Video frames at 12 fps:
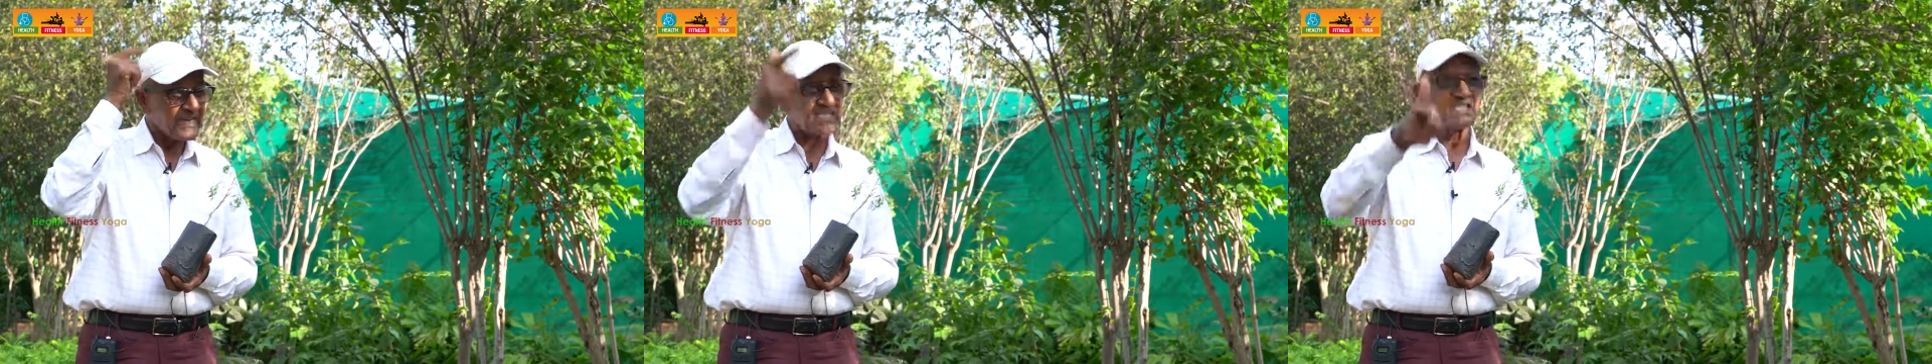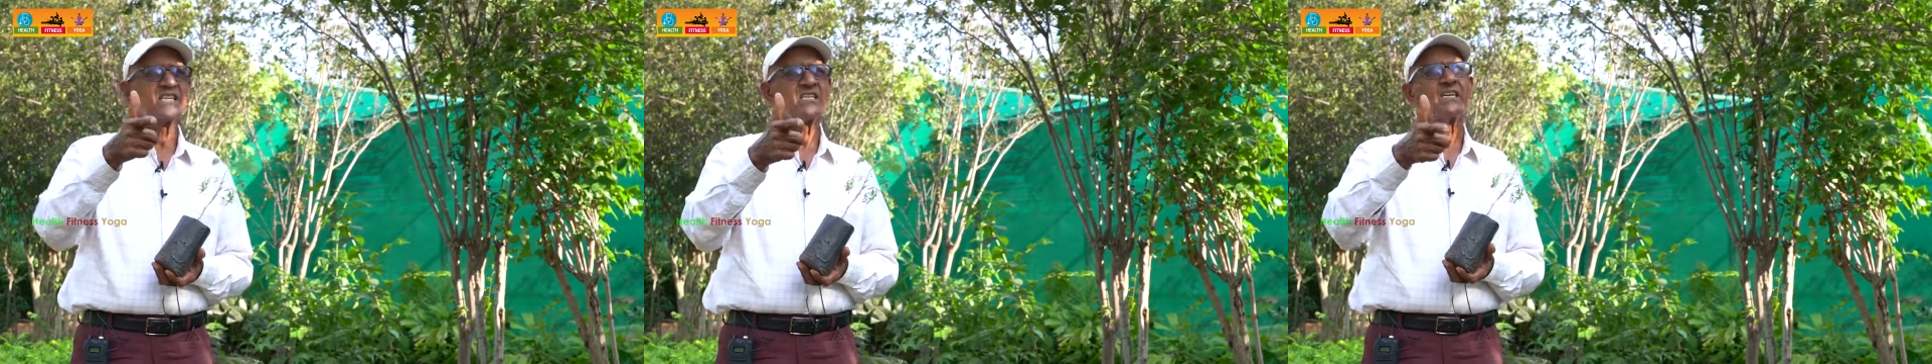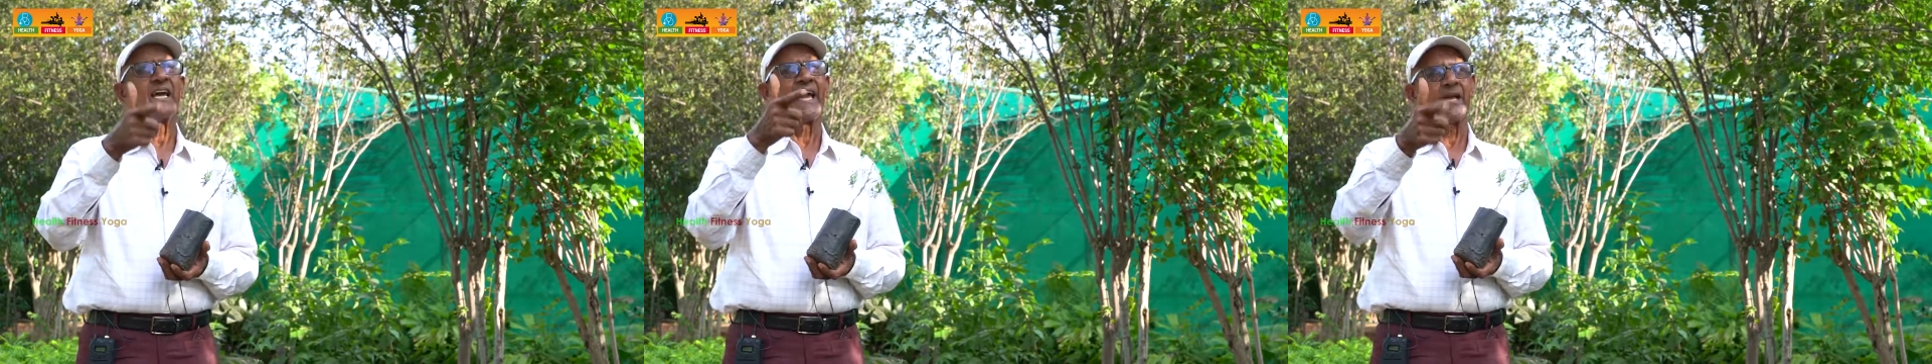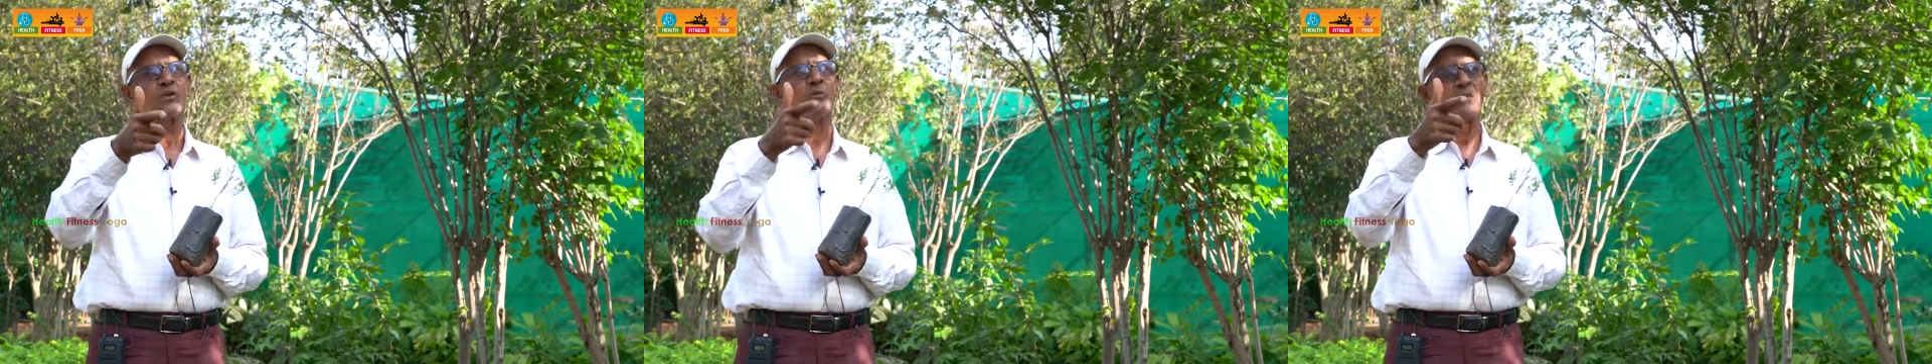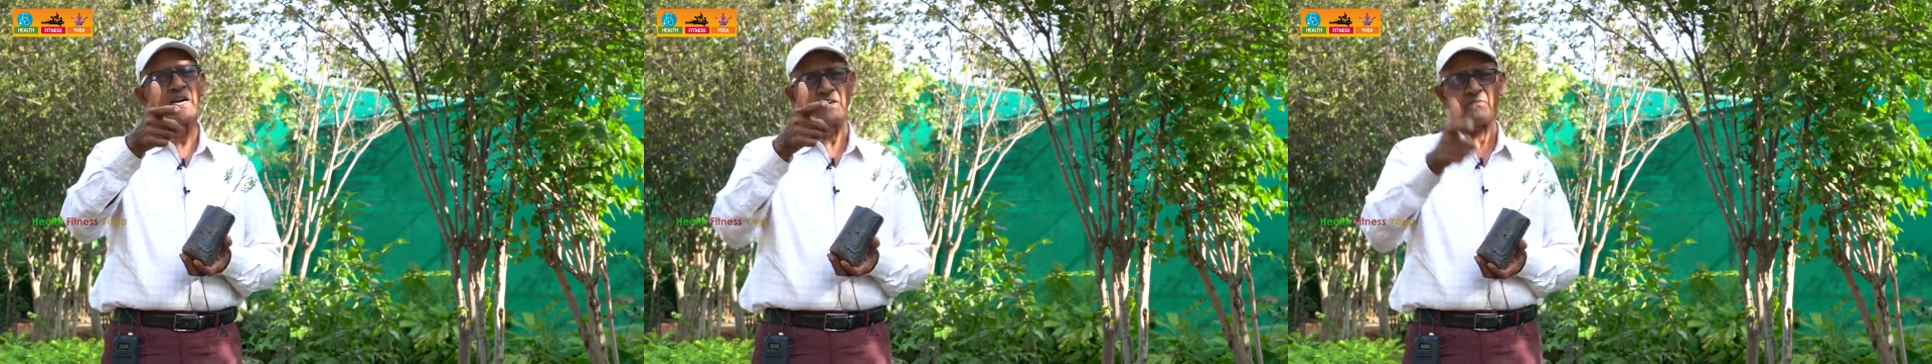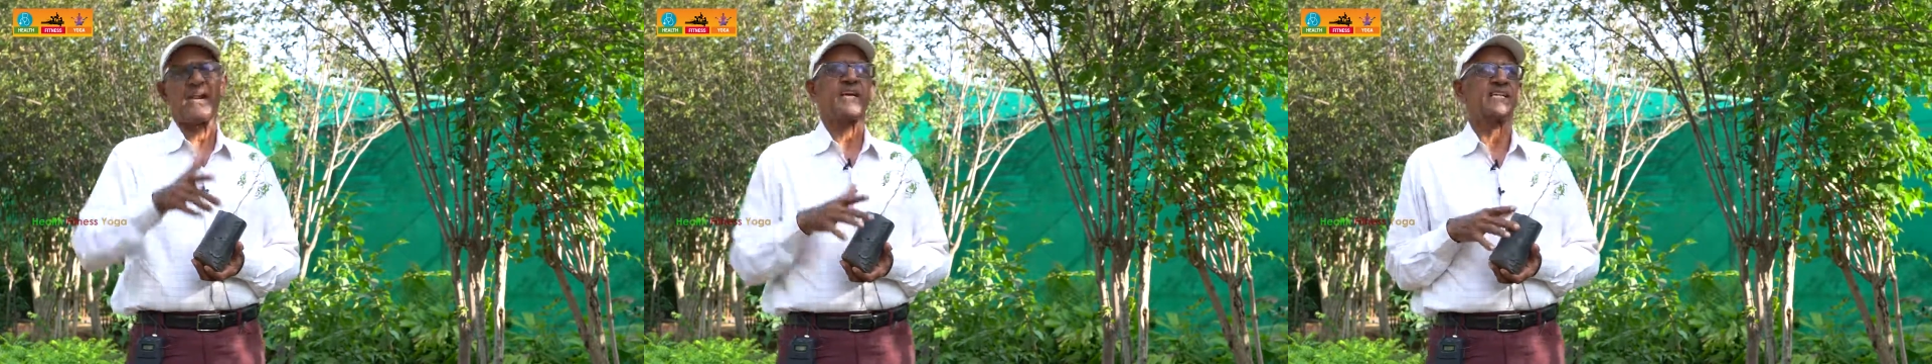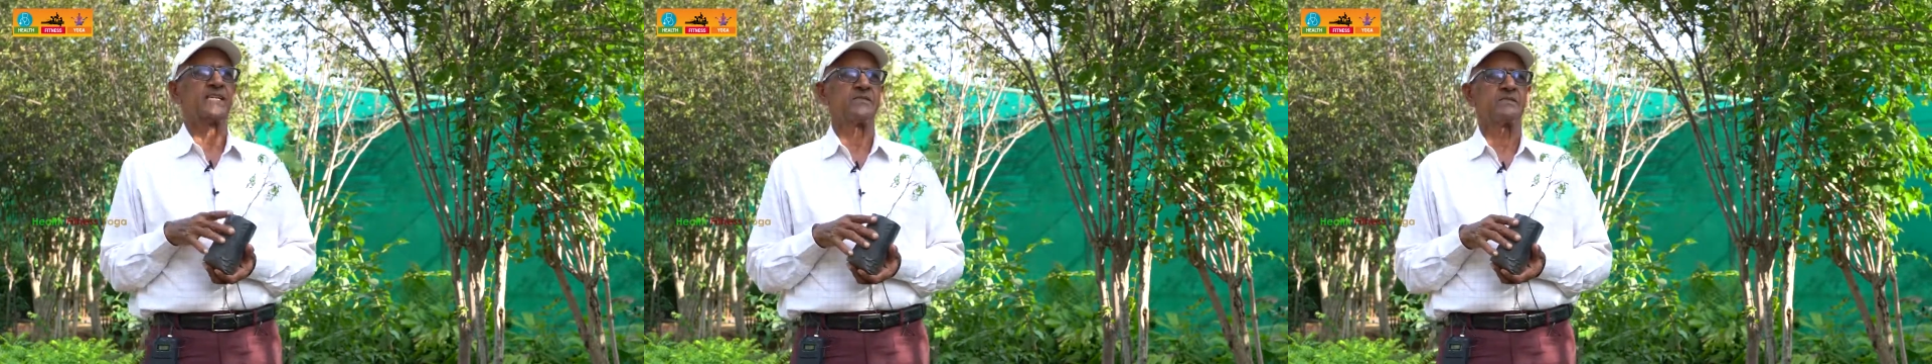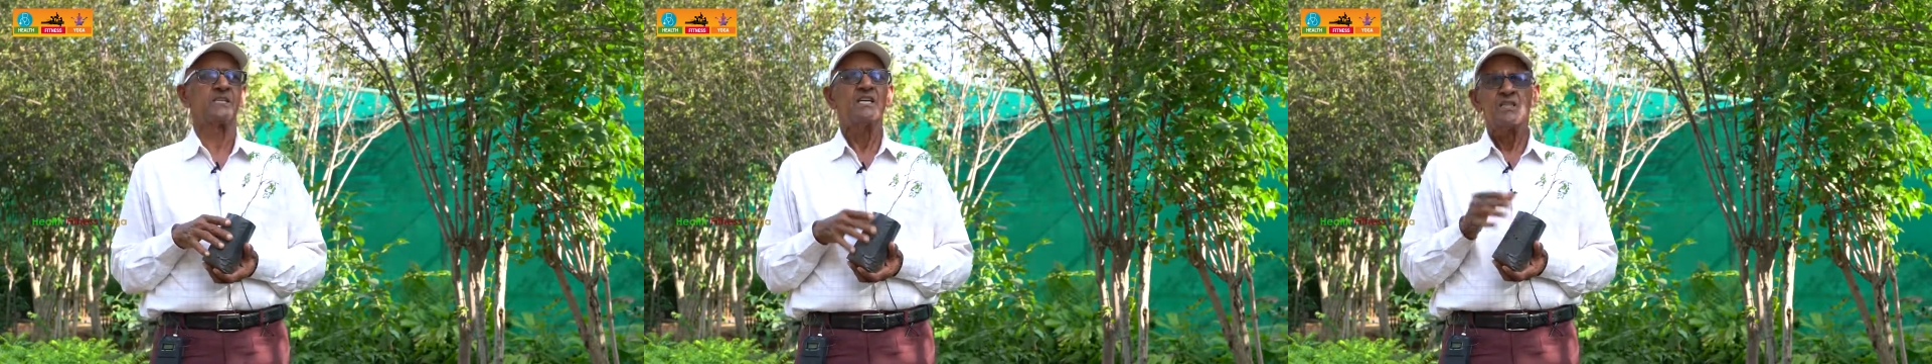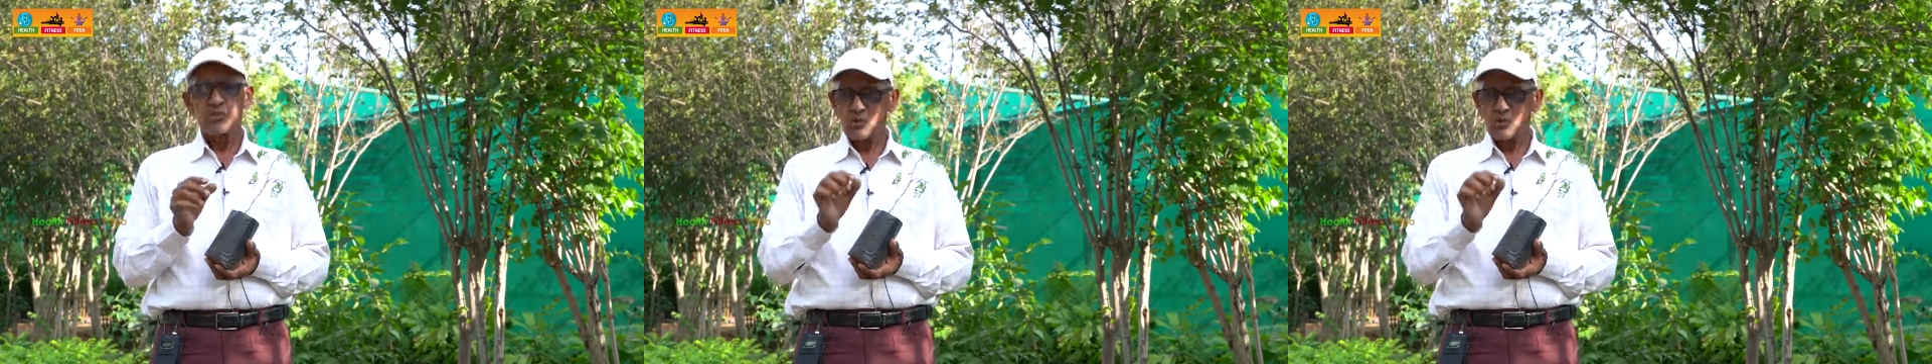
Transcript: bear that aroma and fragrance.